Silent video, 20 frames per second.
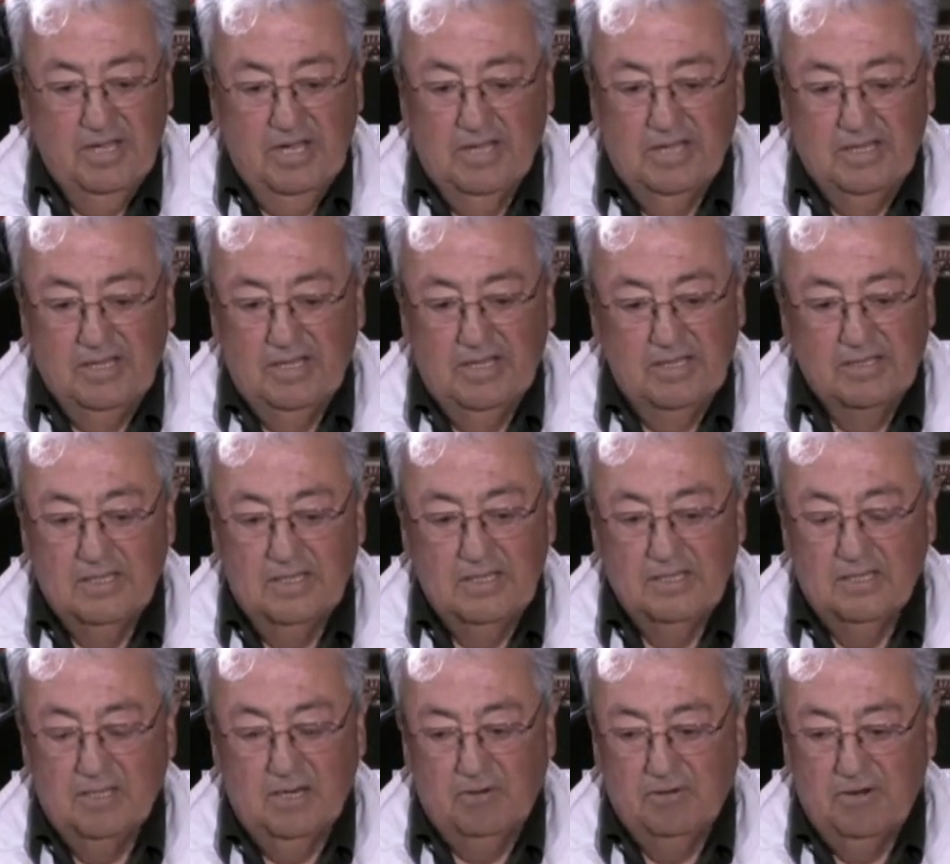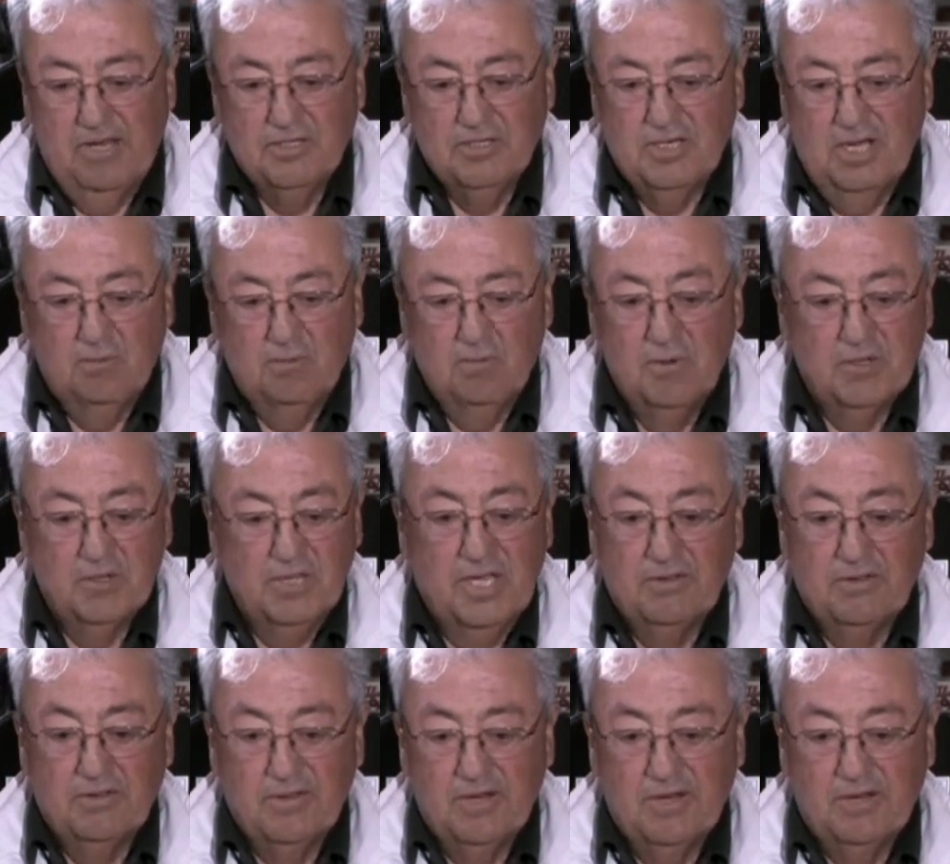I, I think he did a great job. We were
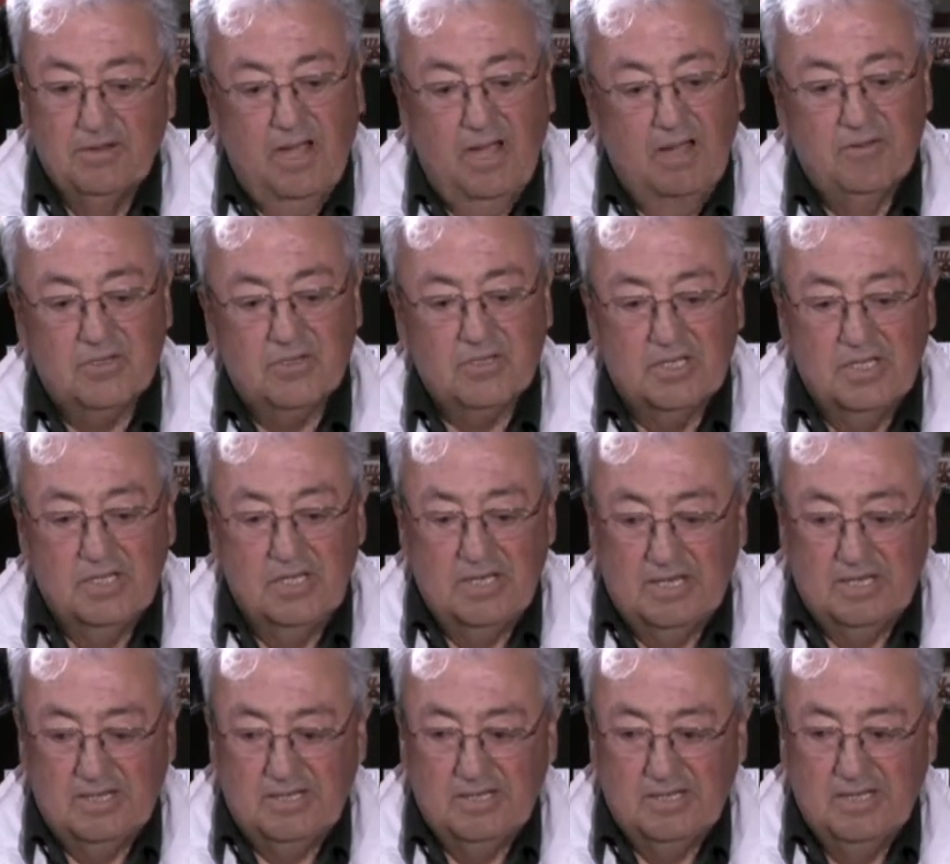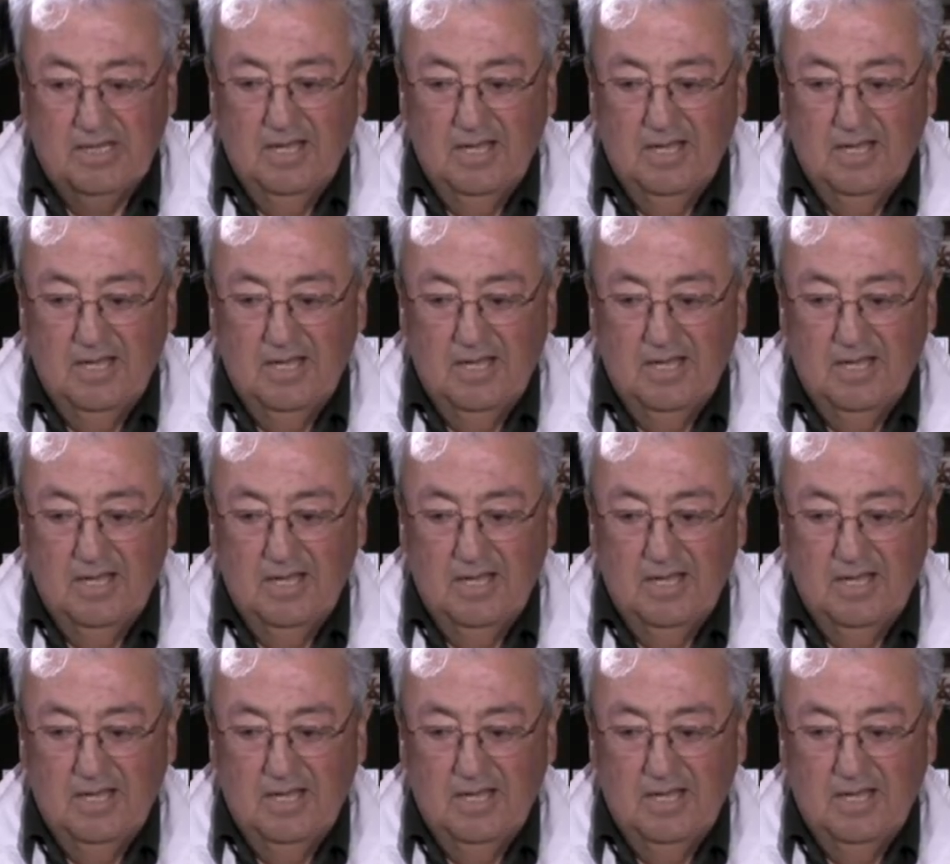down there, obviously, uh,